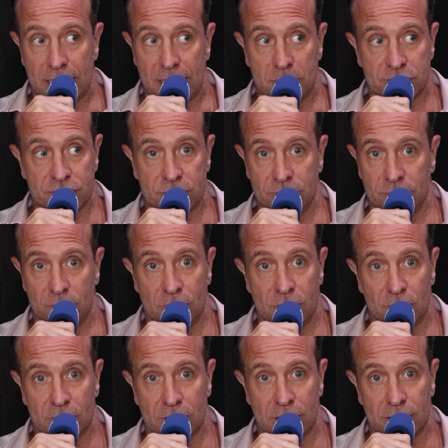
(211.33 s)
Absolute
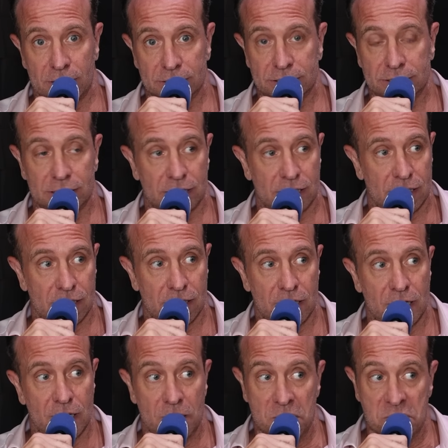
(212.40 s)
world class,
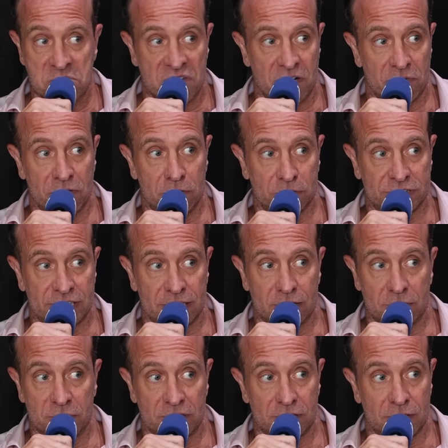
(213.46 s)
real
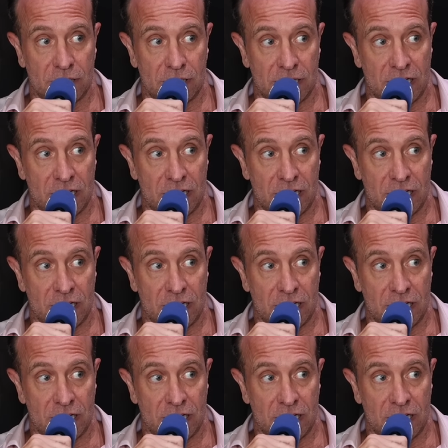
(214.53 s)
gentleman.